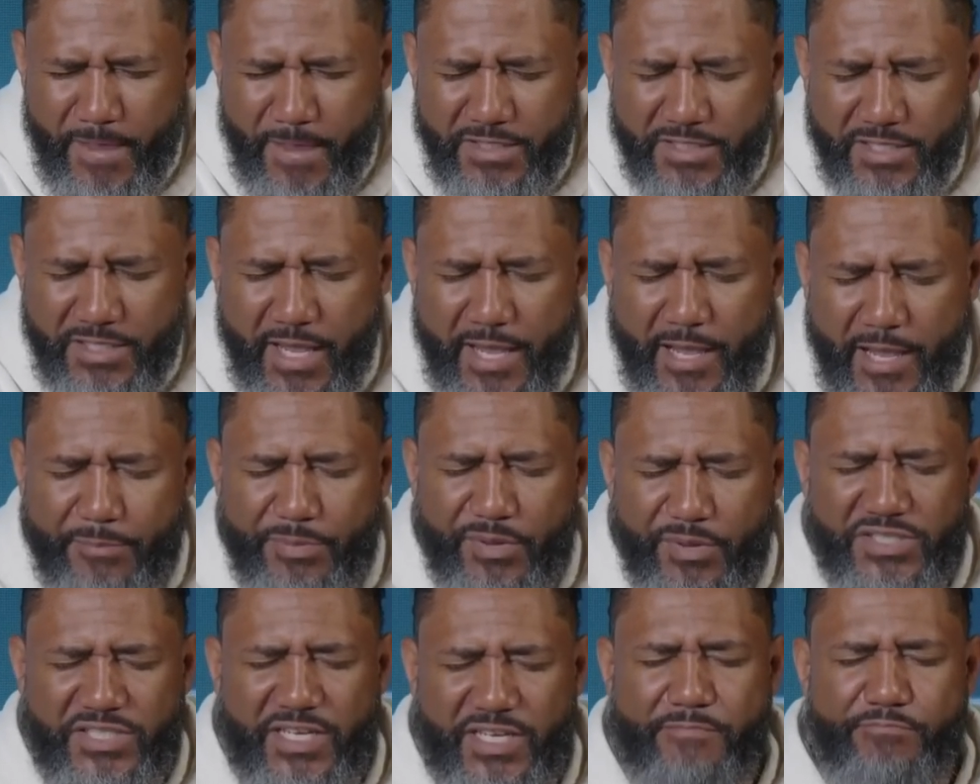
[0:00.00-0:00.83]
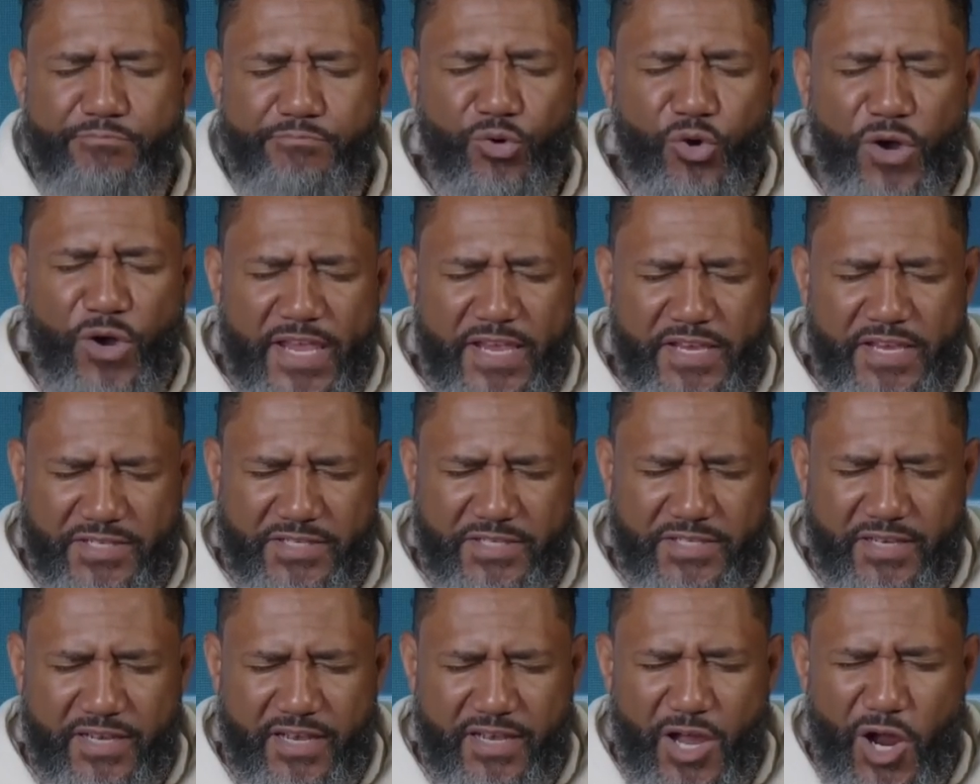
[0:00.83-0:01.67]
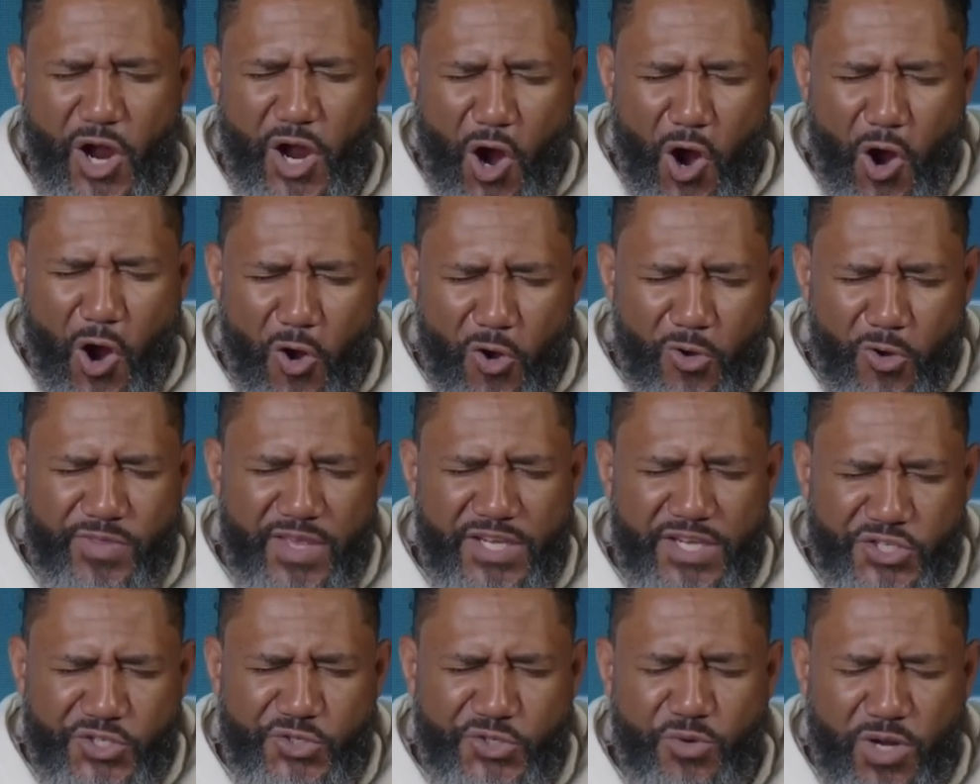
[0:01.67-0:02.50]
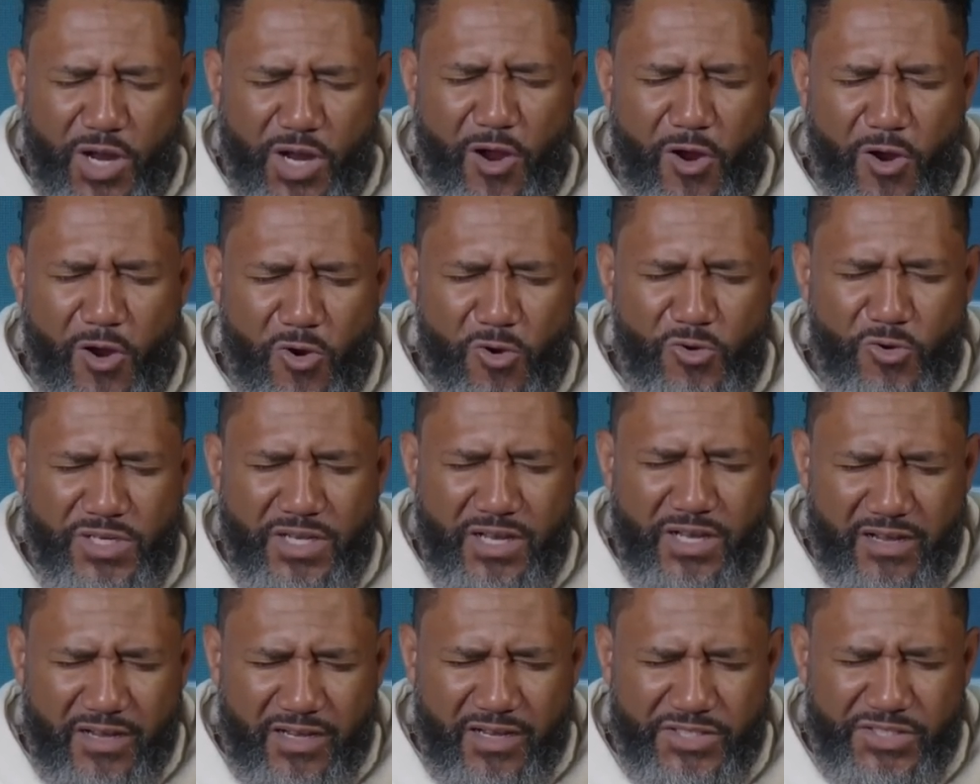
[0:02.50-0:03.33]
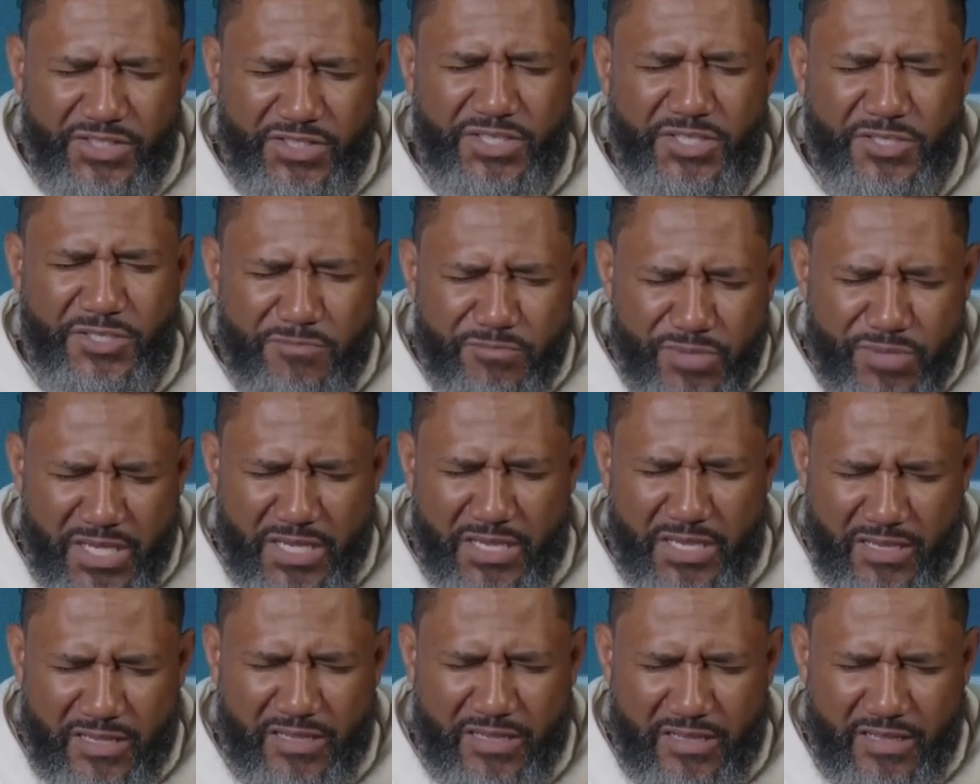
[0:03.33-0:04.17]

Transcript: to help us embrace all that you called us to be.